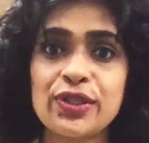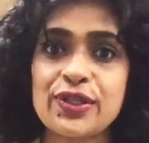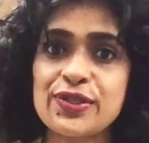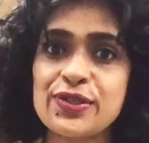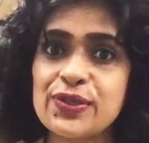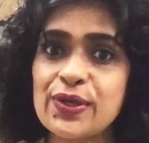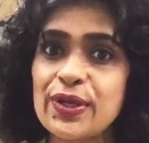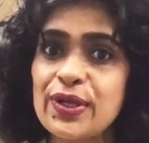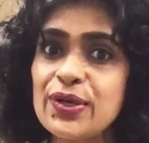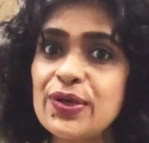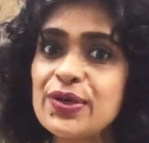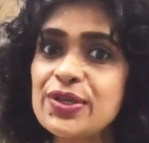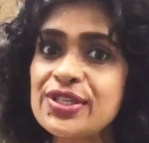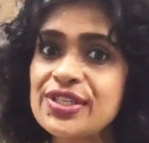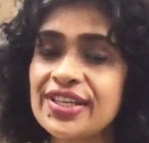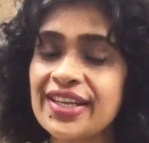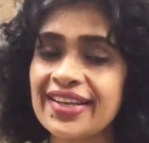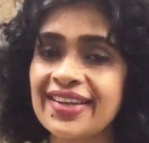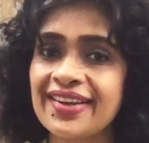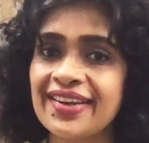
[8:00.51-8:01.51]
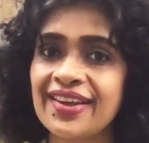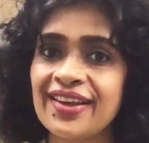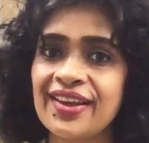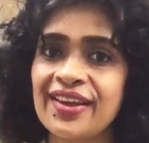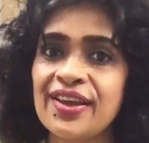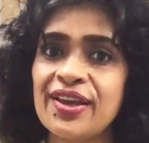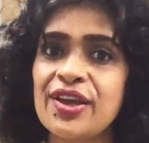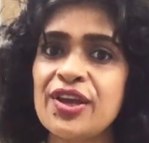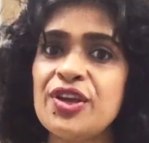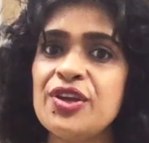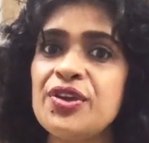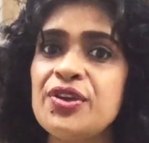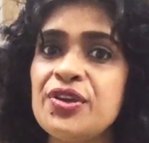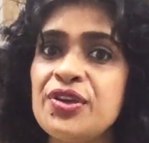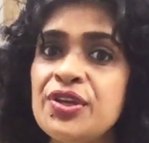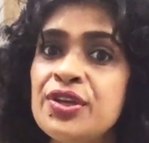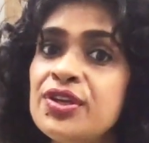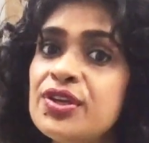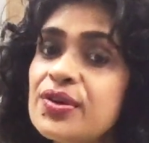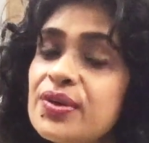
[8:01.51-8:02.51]
solution,
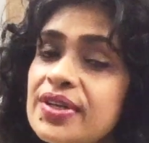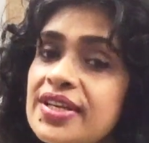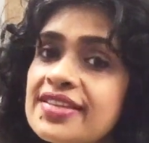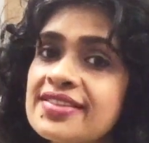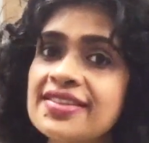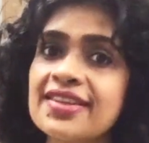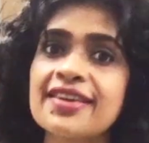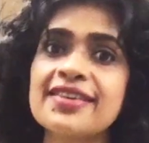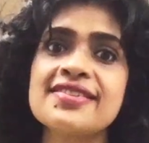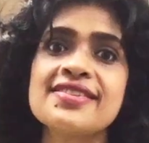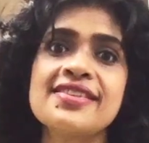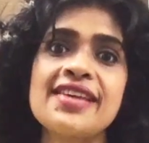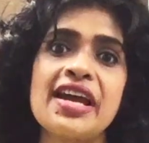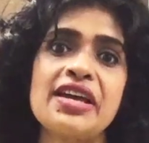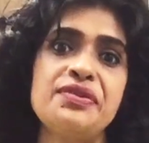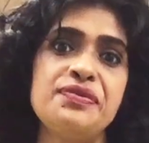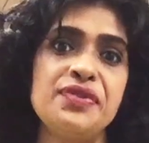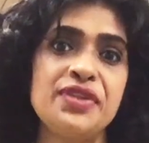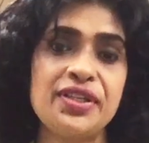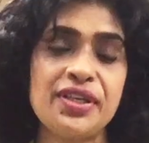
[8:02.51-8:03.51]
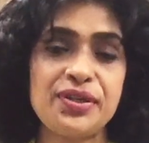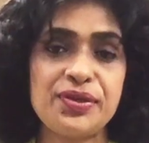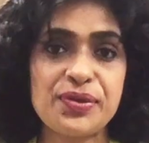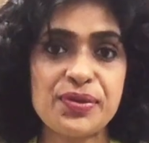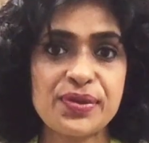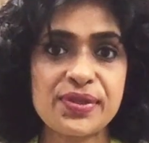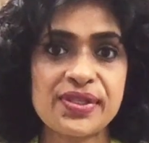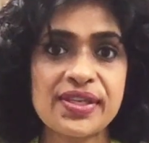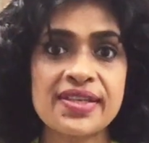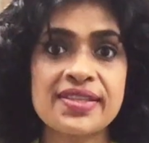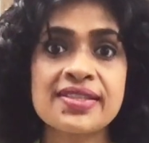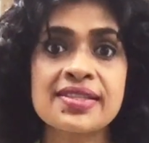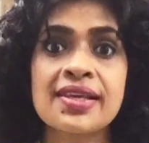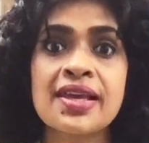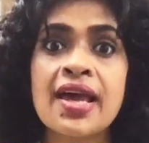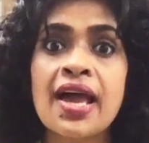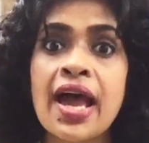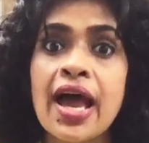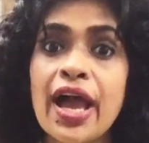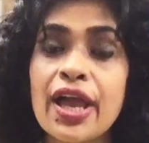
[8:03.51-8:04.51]
you discuss that with the users
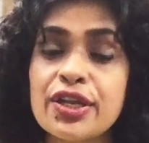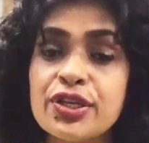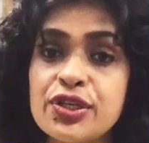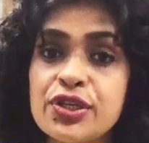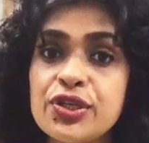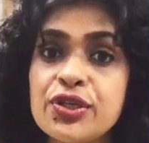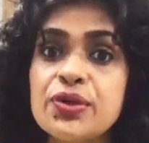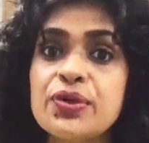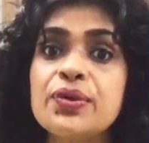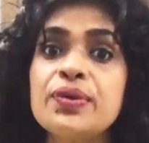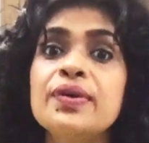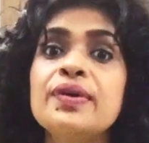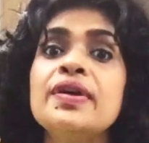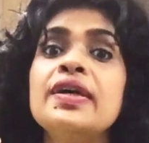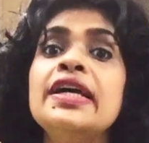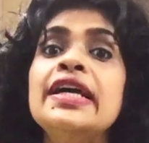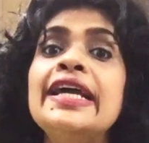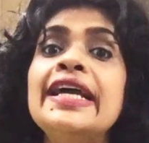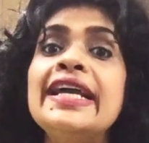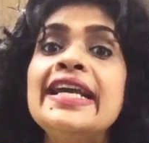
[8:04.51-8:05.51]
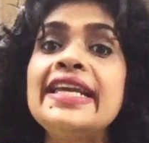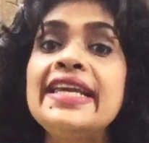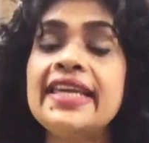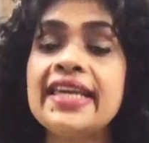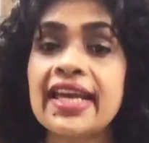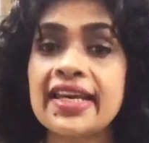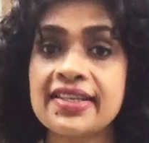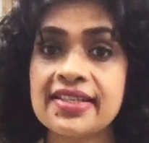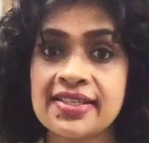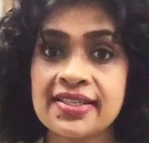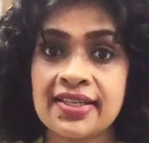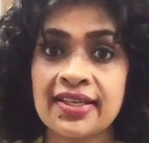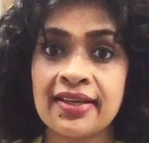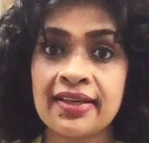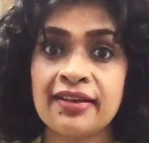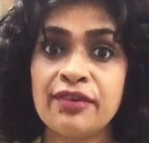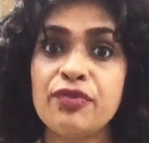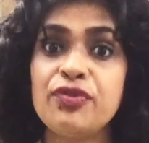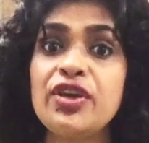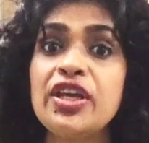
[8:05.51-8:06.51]
and you get
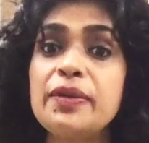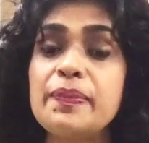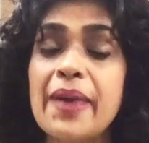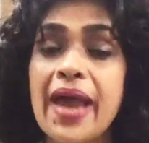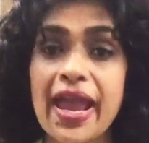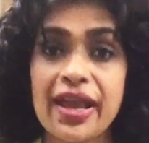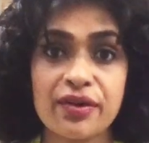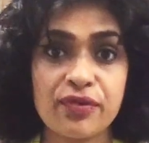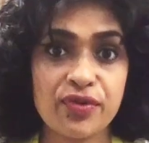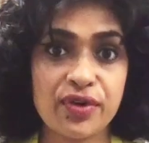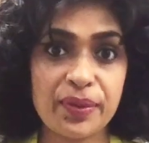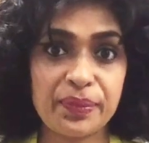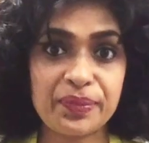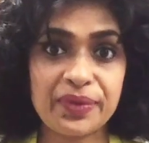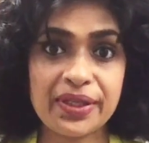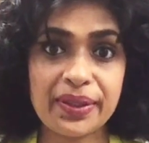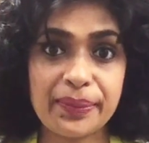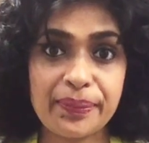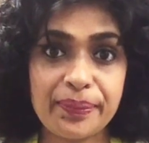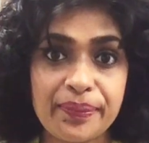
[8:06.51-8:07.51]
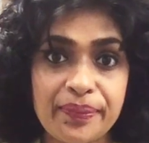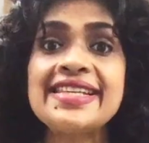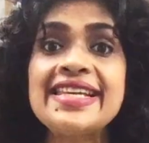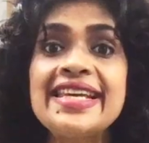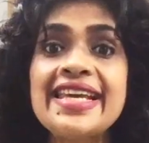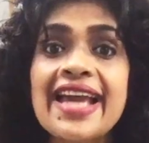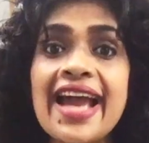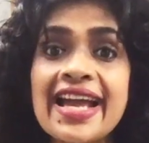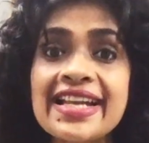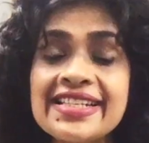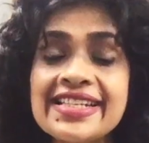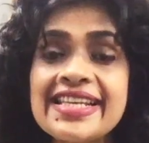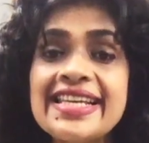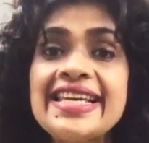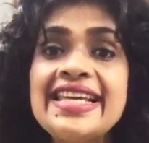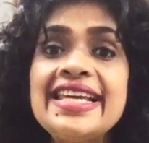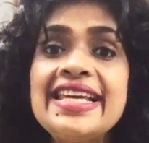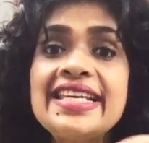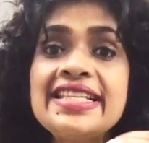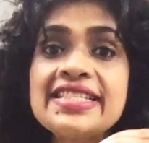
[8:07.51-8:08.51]
feedback from them. At
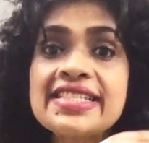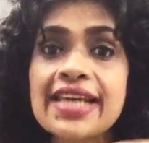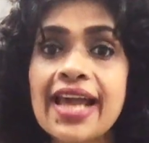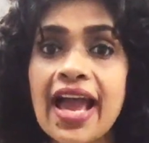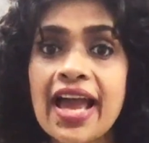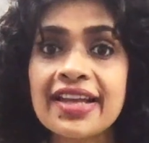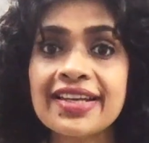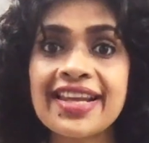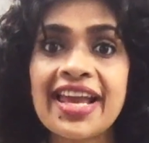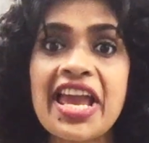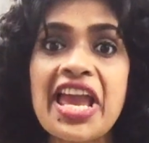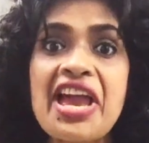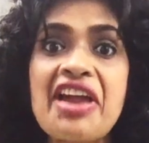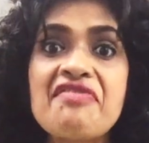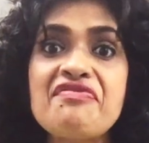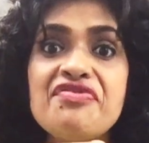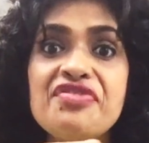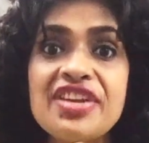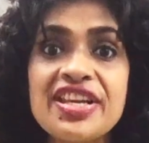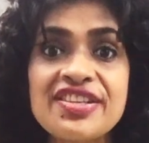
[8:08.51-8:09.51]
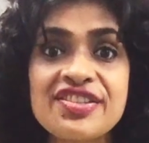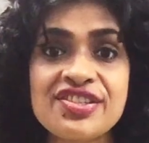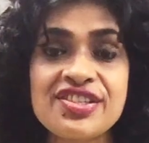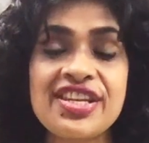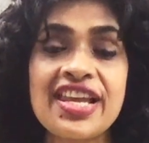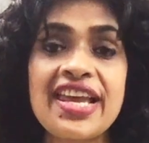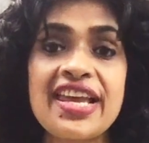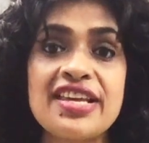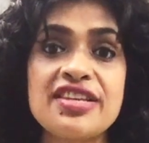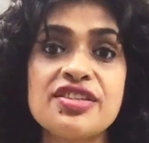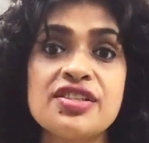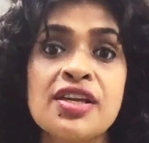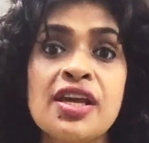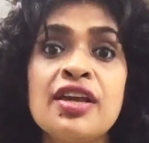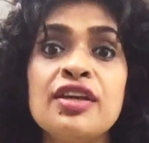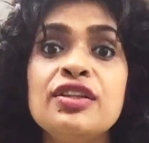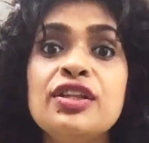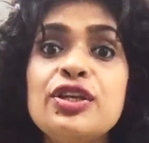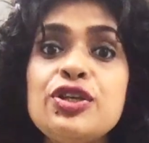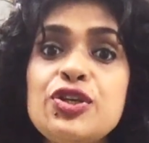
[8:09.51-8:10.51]
each and every stage,
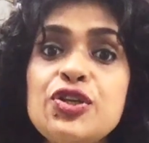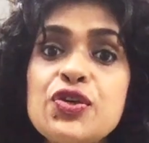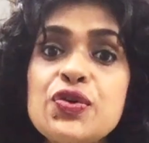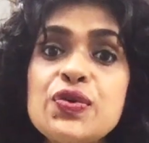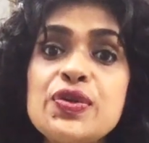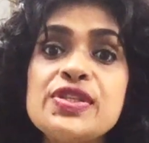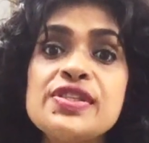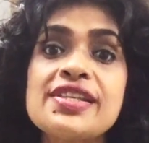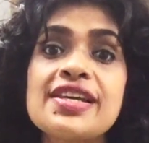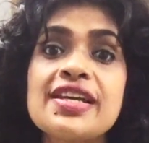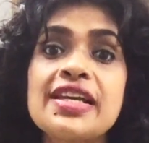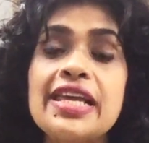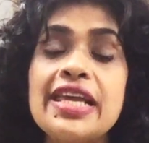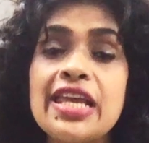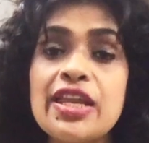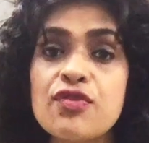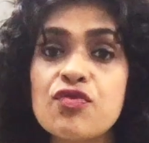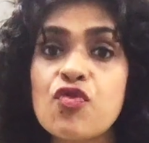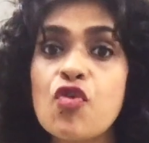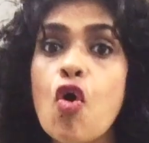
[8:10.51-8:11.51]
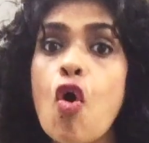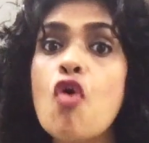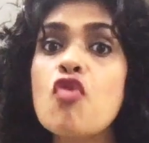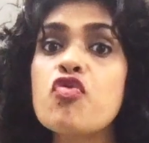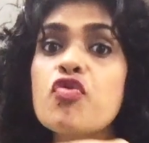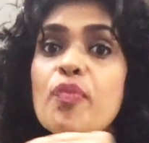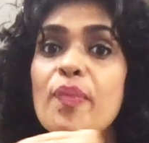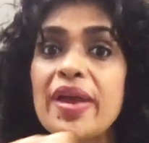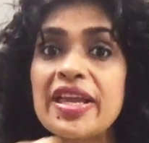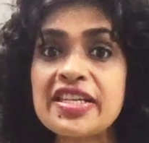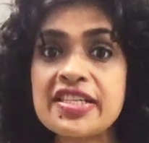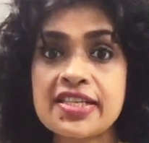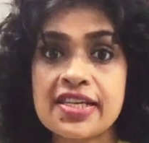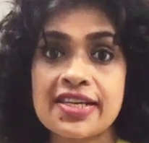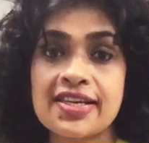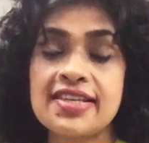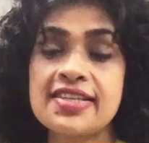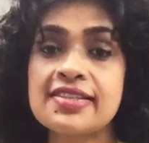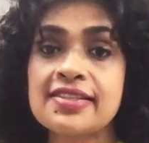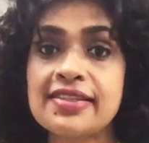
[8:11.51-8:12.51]
the user involvement
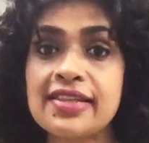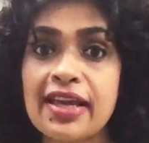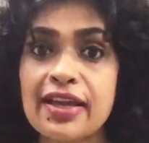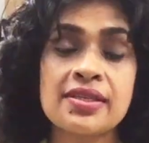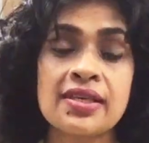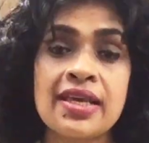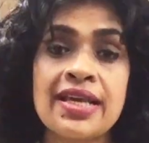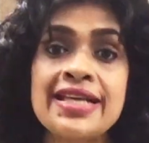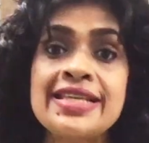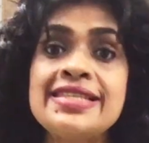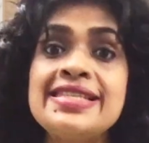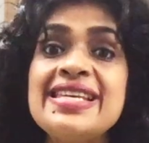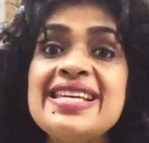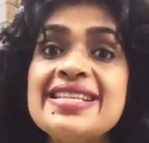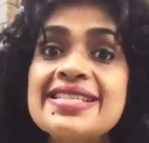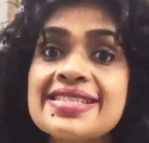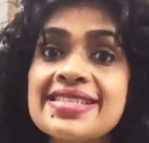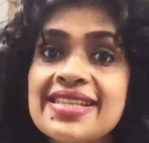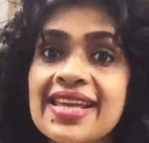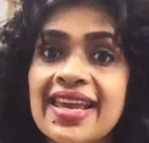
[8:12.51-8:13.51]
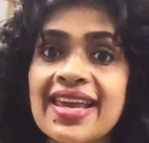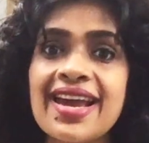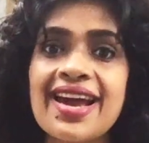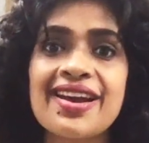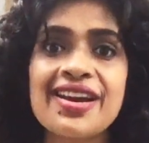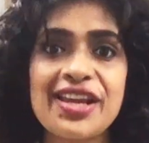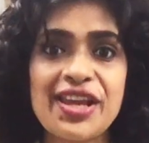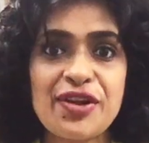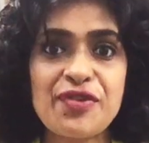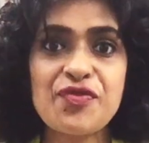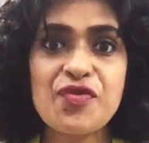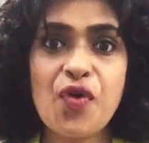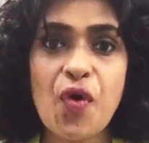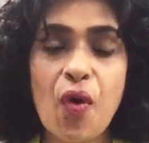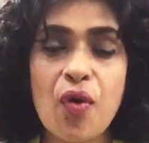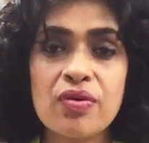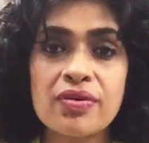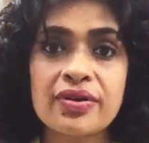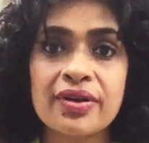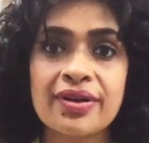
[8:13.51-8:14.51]
is there. Since they are
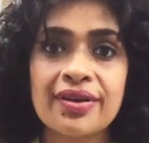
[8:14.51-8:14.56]
involved,